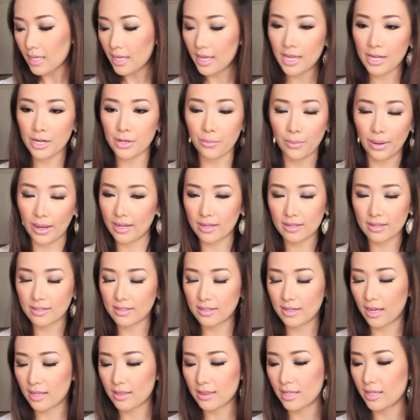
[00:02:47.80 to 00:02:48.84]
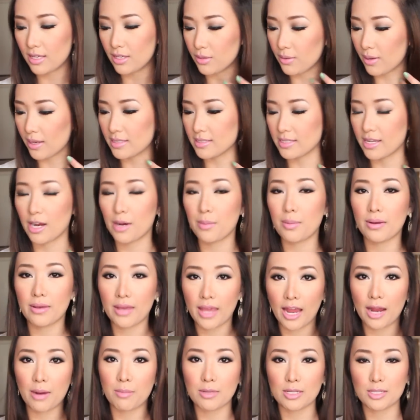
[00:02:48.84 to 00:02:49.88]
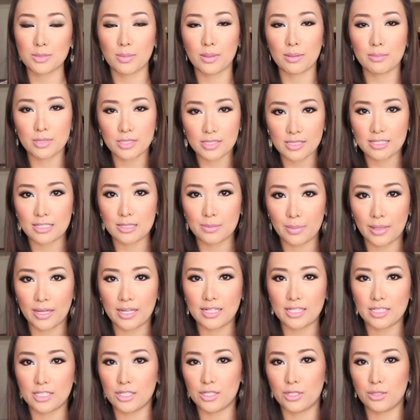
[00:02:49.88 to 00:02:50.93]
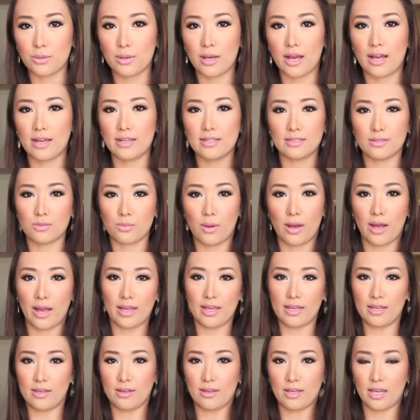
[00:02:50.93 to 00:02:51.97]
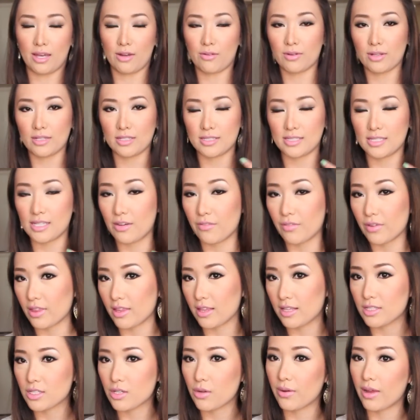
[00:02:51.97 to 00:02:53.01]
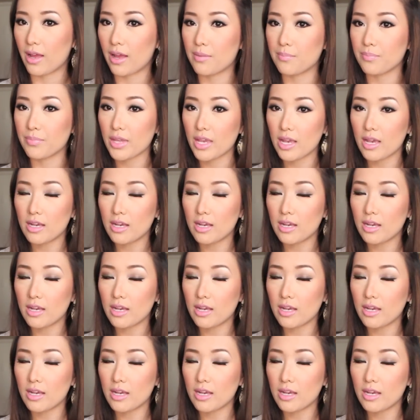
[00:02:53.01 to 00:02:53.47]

Anyway, not that you guys care about cameras, but I'm just explaining to you guys why you can't really see everything that's going on.